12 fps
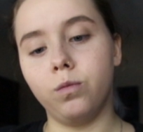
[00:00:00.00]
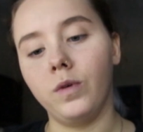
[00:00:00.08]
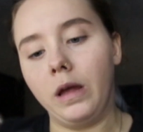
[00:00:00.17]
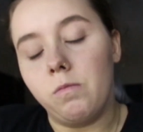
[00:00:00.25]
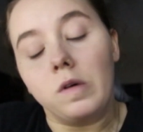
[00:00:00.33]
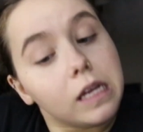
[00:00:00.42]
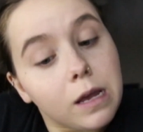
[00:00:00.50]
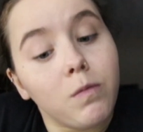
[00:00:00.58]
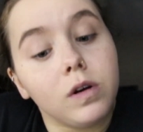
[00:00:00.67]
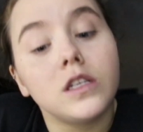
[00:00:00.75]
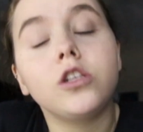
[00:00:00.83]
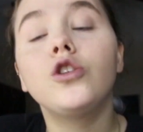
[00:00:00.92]
it
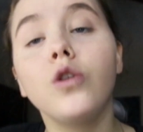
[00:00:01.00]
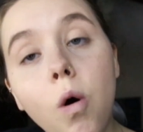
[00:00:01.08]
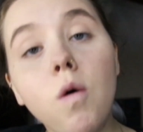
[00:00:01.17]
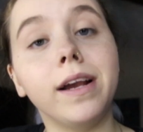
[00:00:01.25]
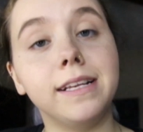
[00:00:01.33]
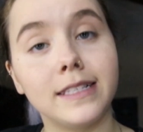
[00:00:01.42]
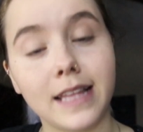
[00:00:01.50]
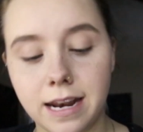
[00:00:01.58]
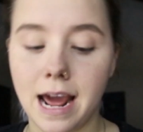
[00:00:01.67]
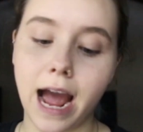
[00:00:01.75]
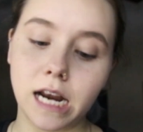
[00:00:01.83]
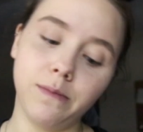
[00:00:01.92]
was a choice that
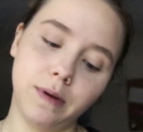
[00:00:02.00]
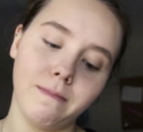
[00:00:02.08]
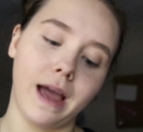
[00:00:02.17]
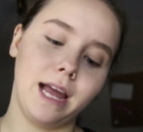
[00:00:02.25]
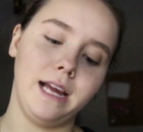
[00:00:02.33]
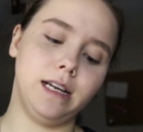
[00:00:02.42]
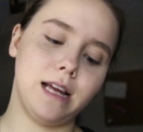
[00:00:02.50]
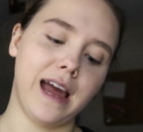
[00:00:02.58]
had to be made,